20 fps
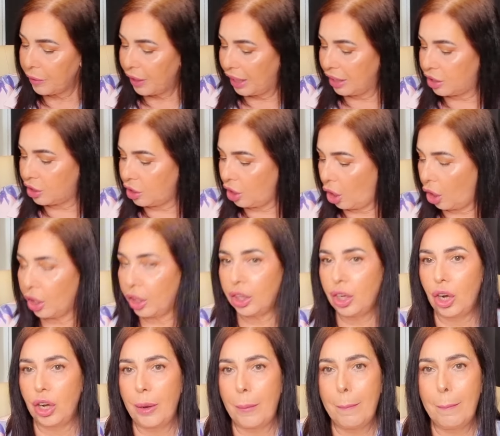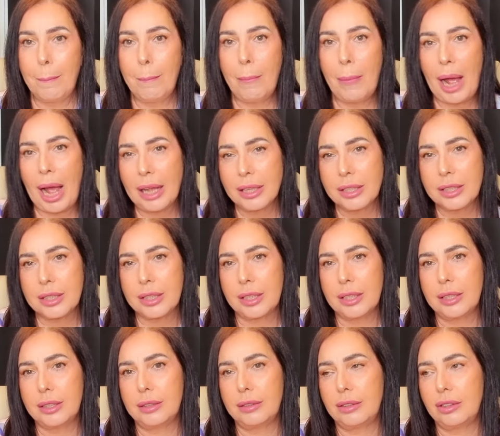It's like got a matte
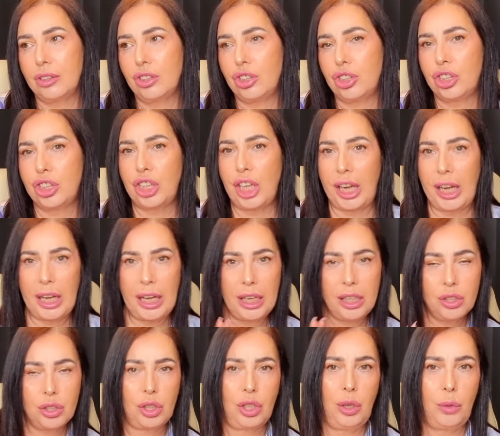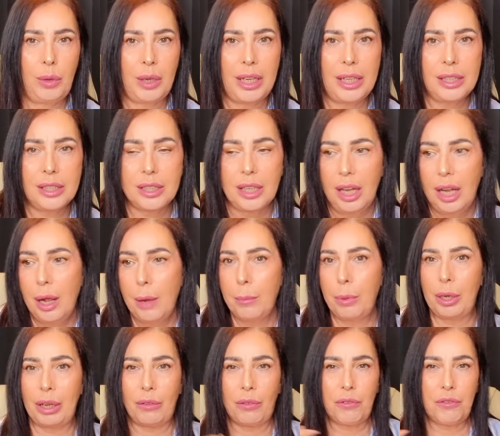sheen to it,
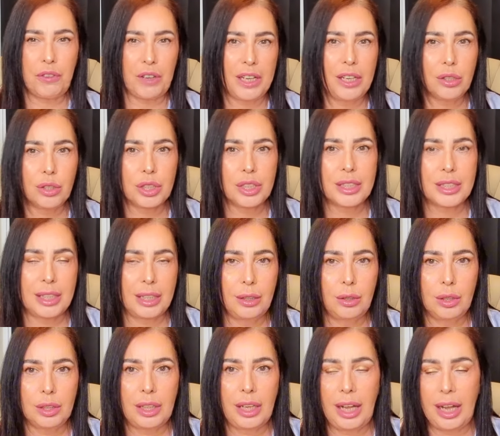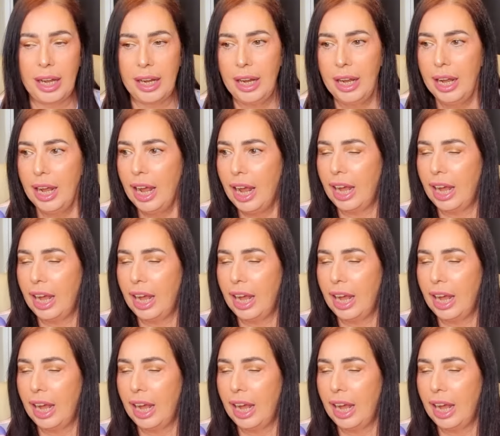but it feels silky.